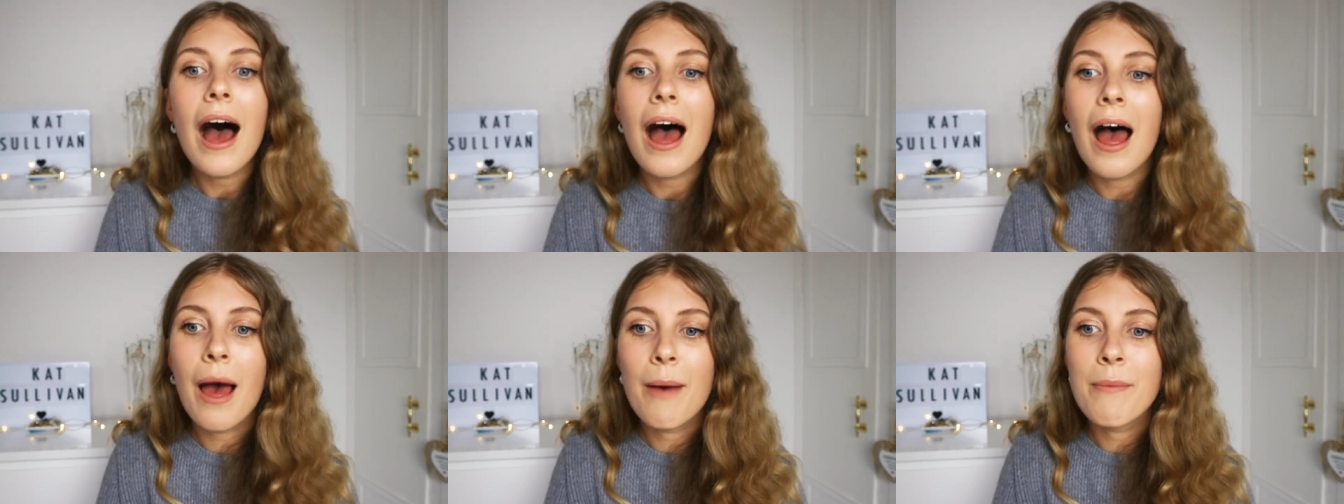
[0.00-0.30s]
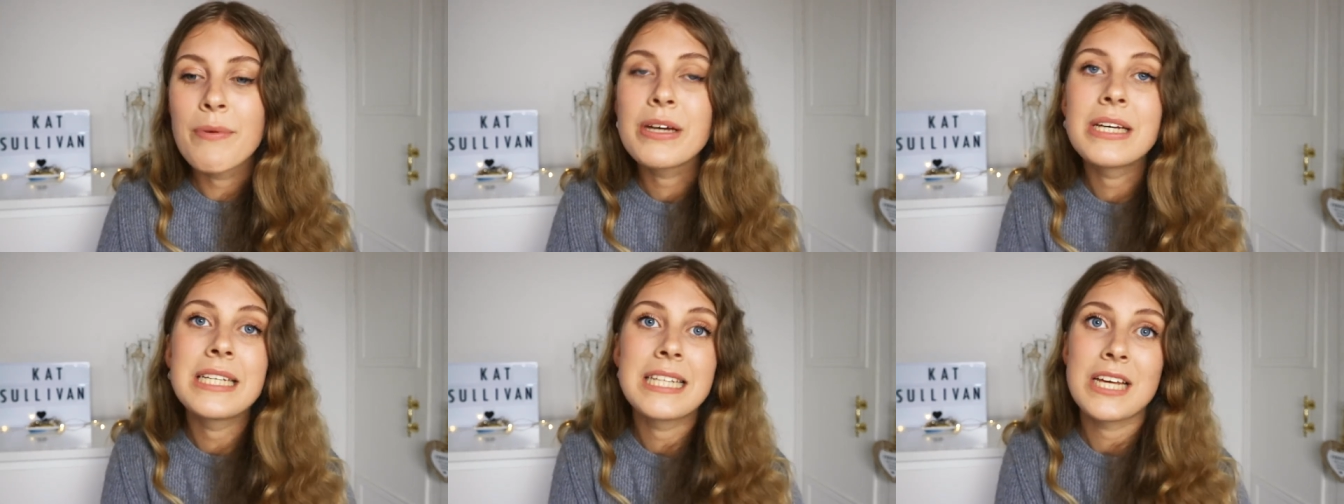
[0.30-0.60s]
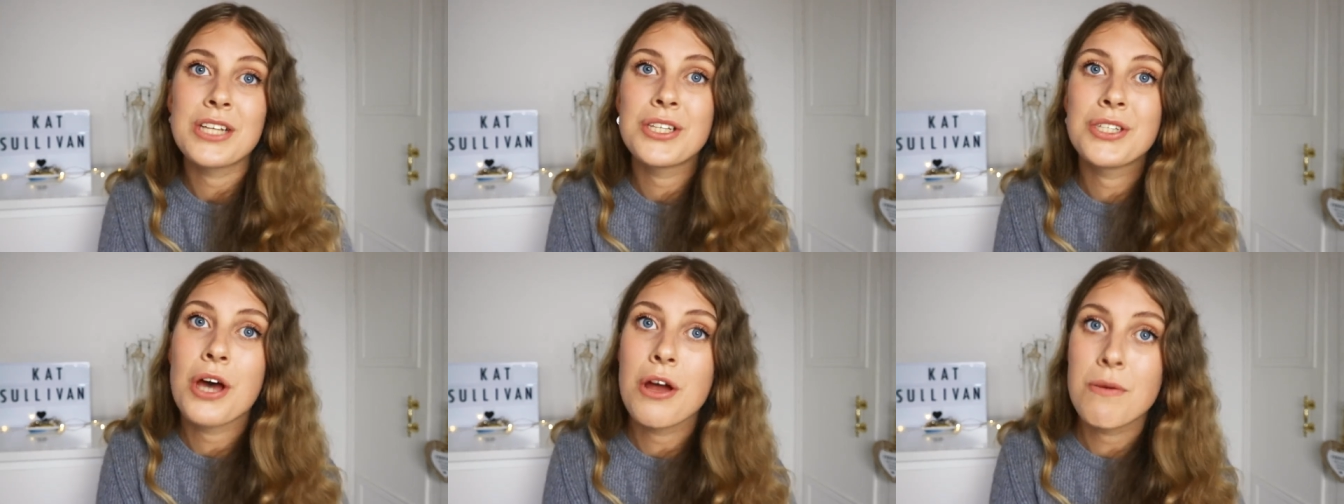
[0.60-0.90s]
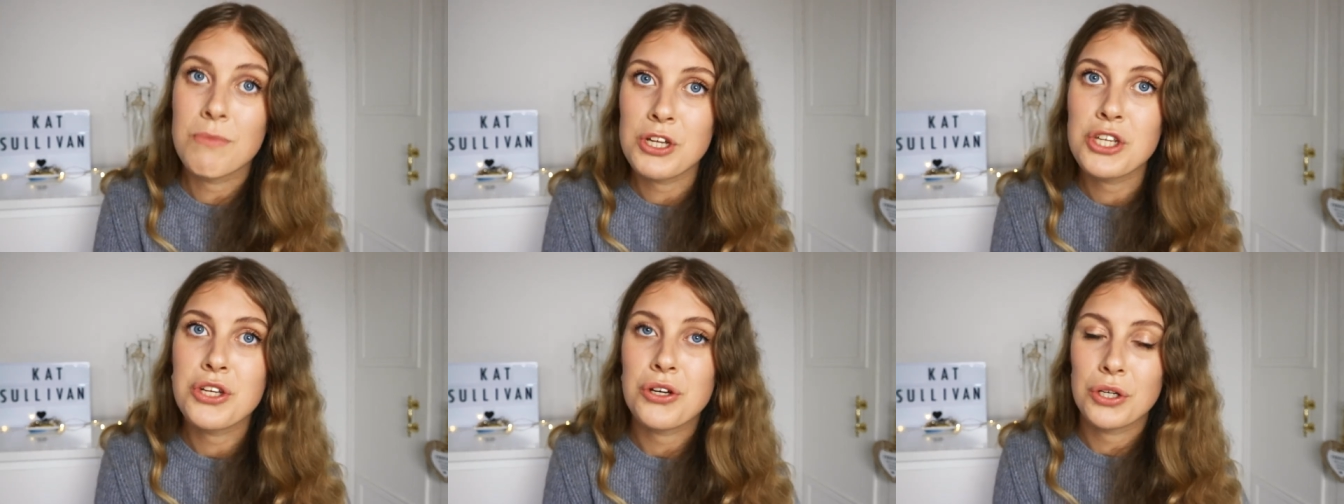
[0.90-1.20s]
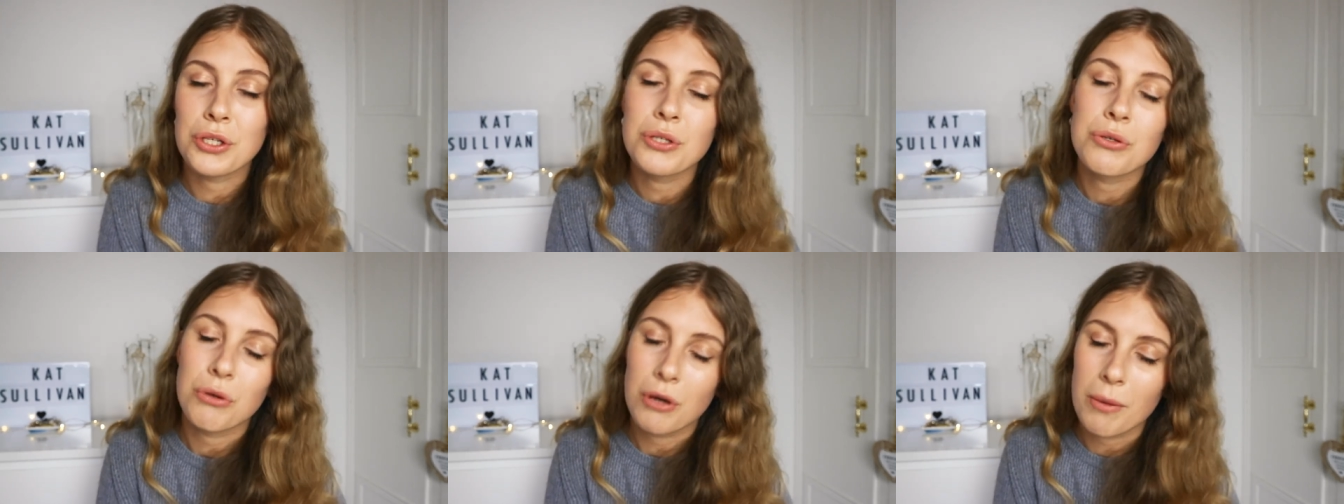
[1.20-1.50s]
uh, because there's so much
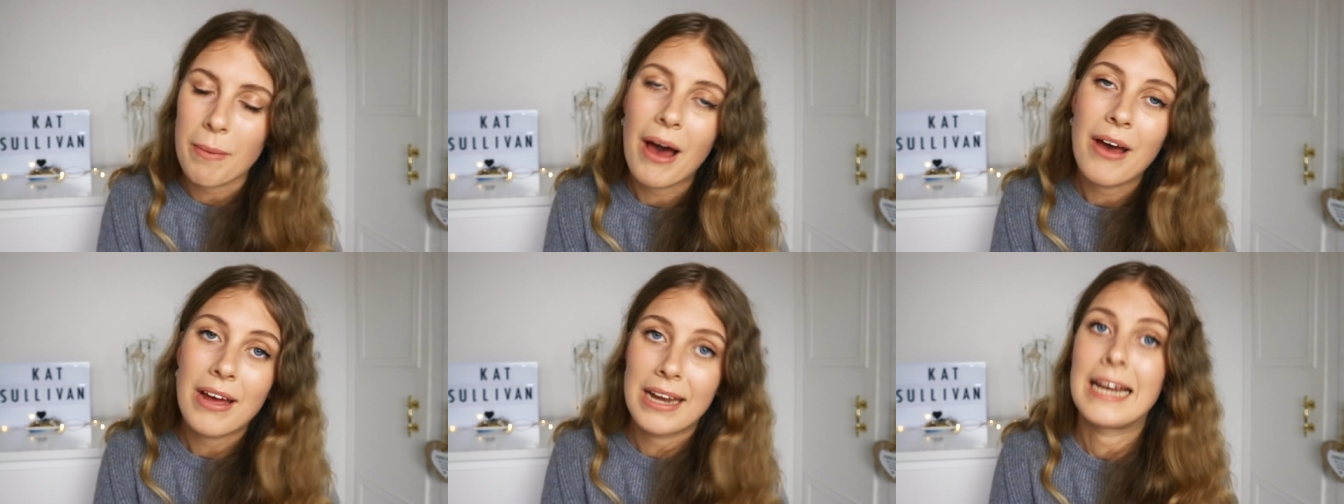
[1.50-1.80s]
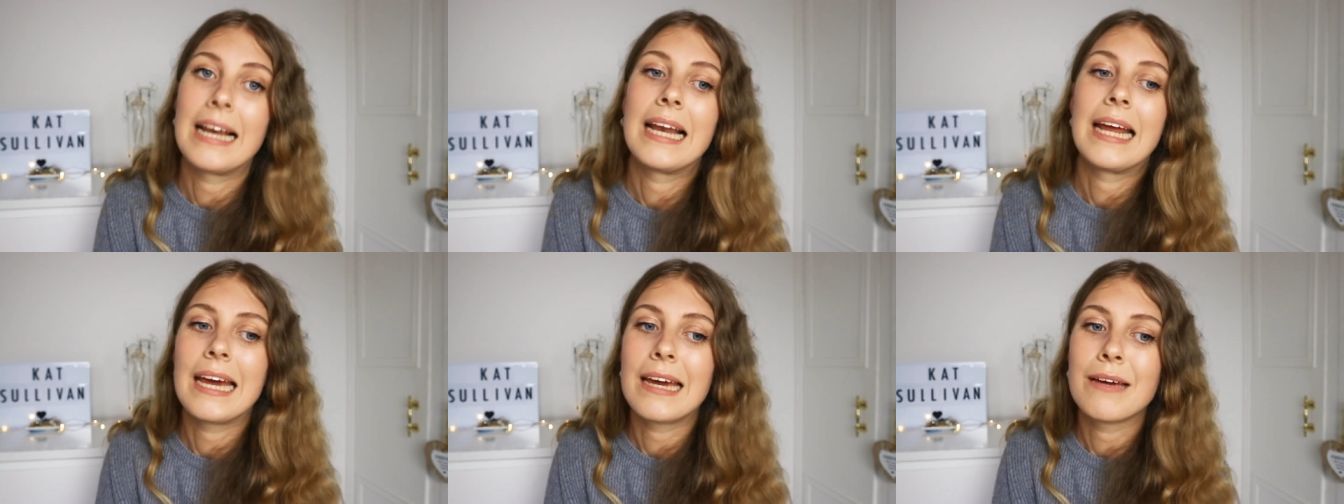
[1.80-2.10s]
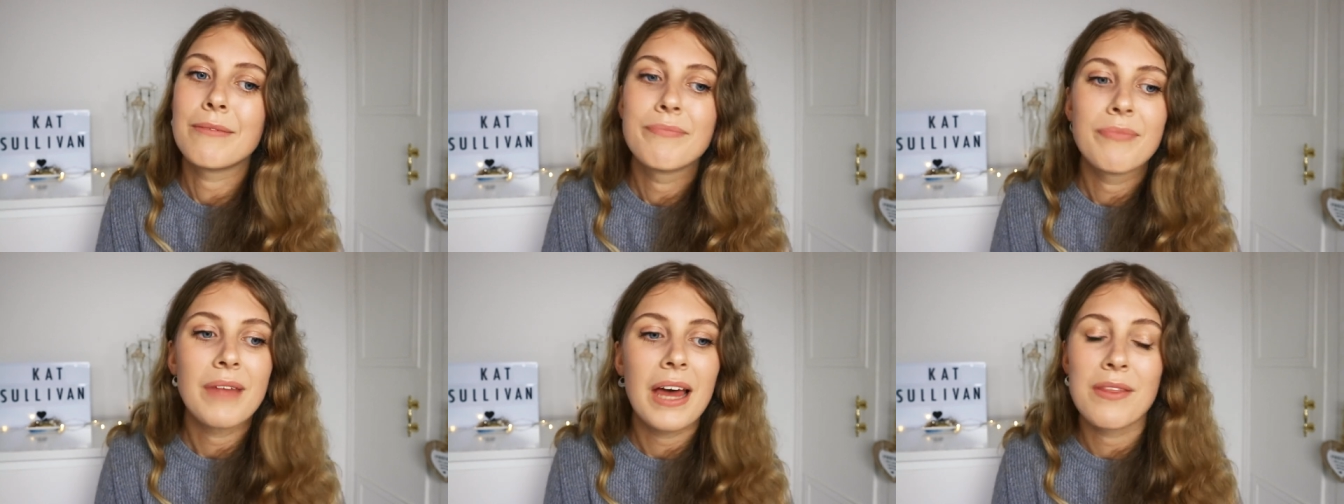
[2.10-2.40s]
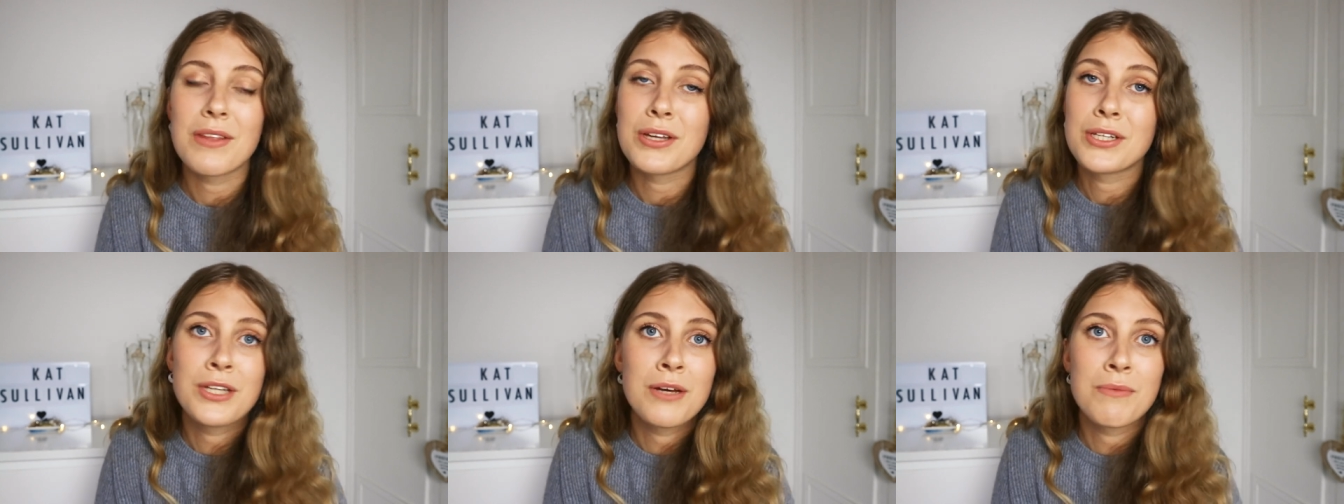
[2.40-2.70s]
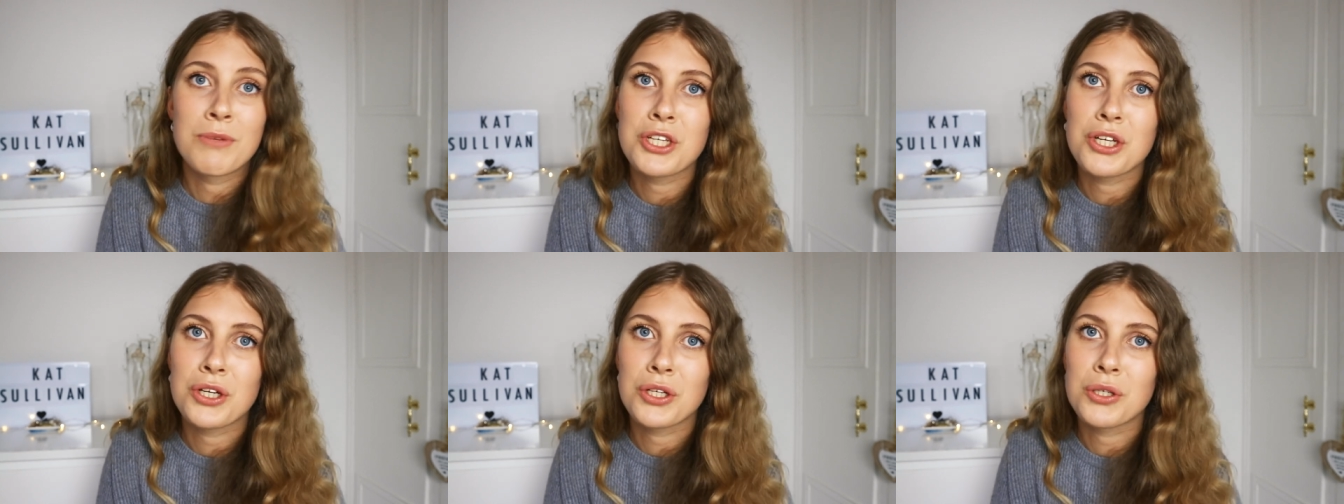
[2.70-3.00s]
you can talk about Italy and there's
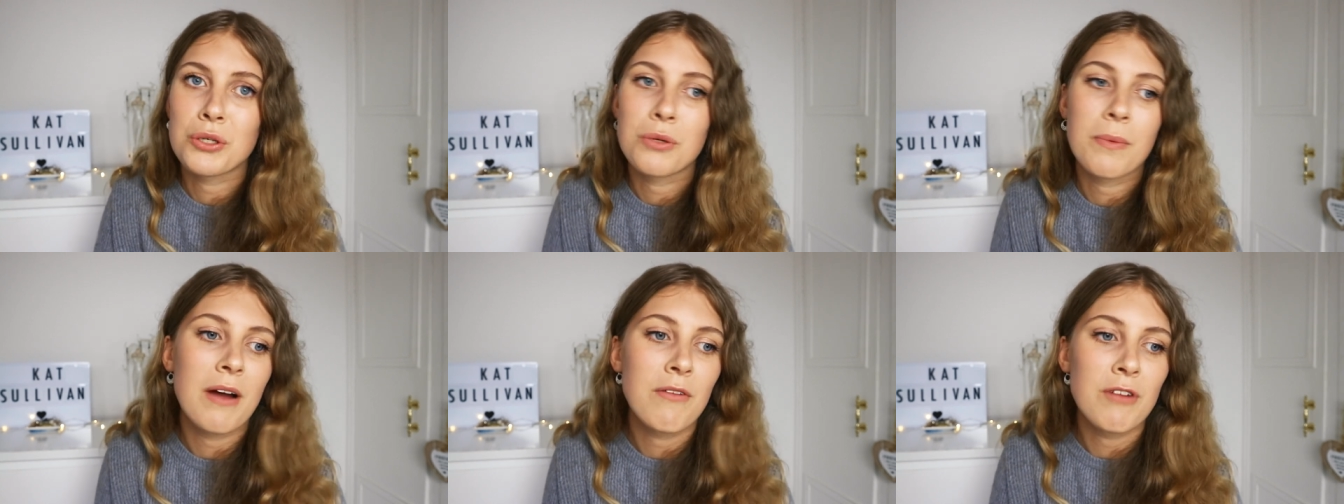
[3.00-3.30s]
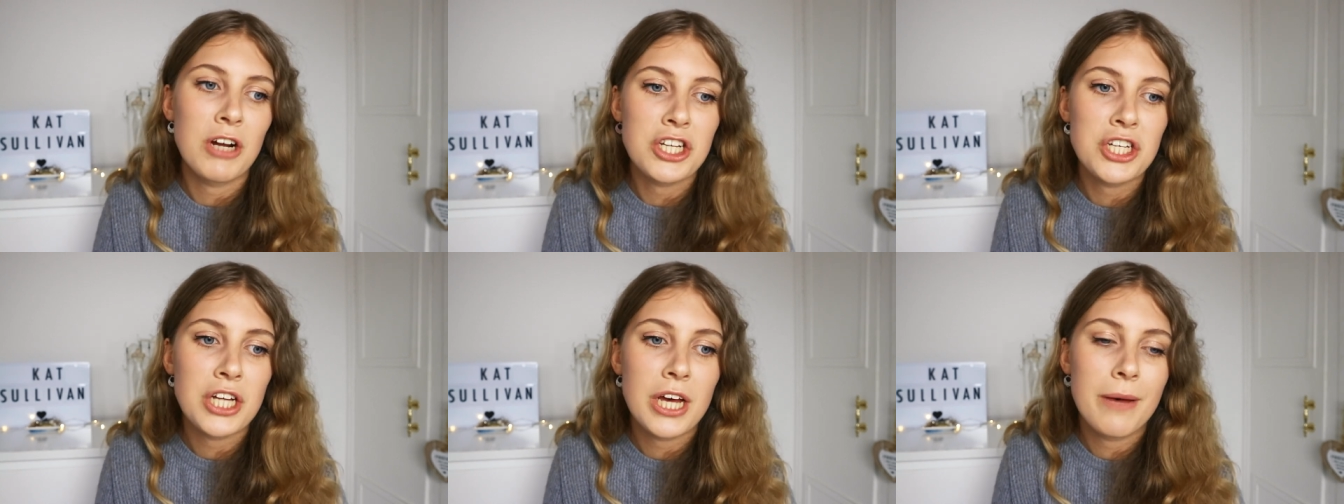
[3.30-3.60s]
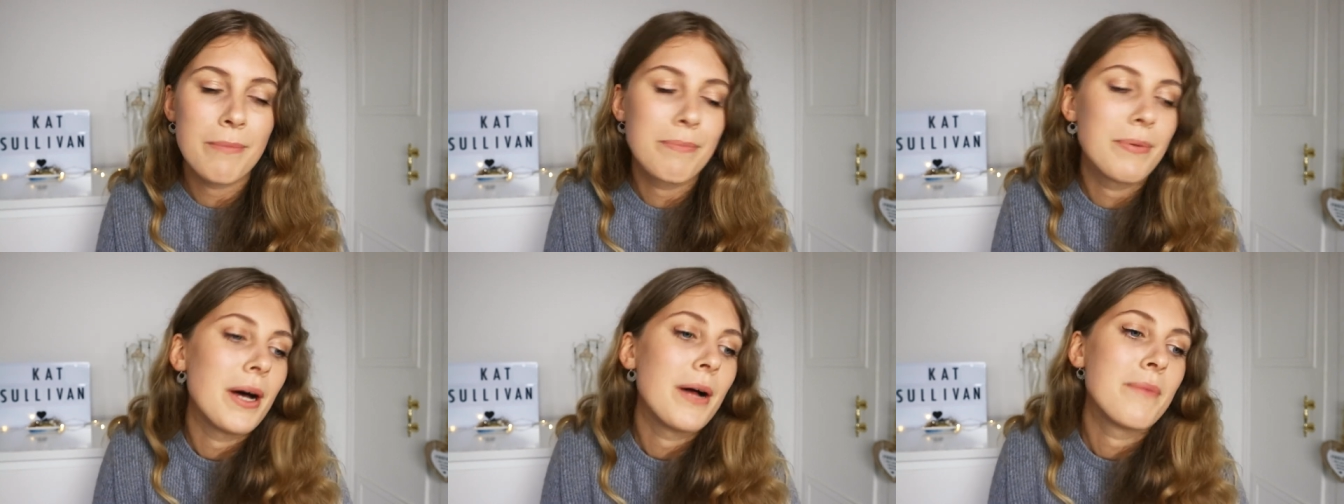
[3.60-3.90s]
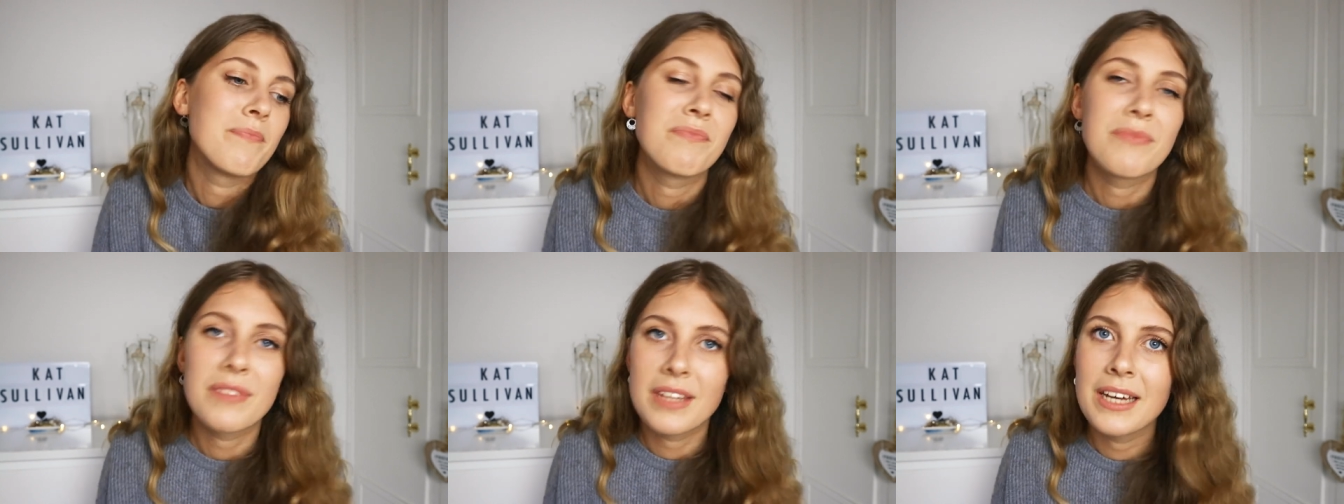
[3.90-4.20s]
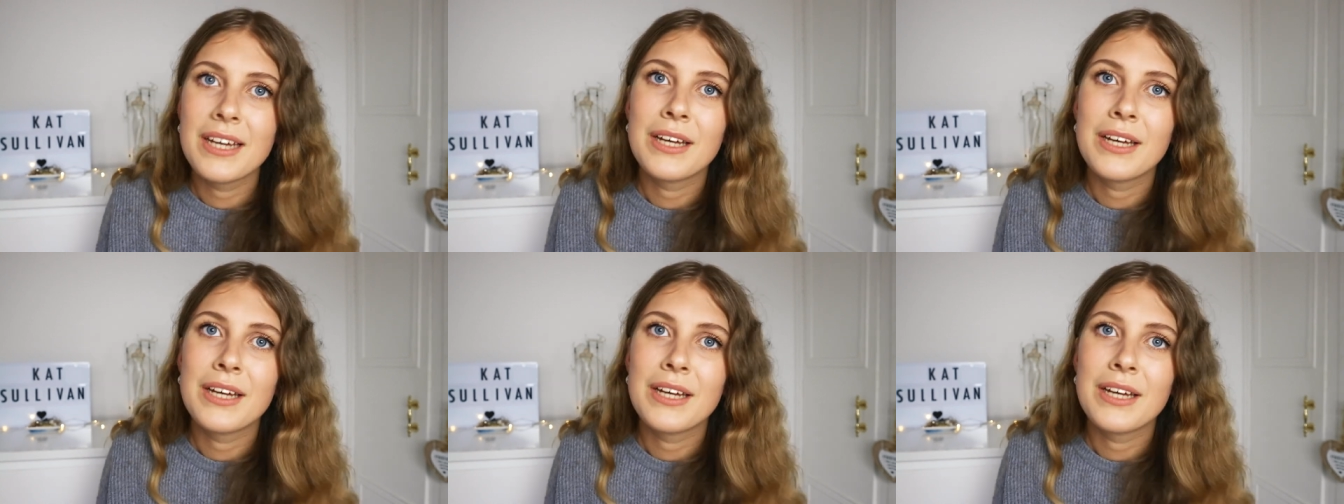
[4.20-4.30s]
so much you can talk about Russia, but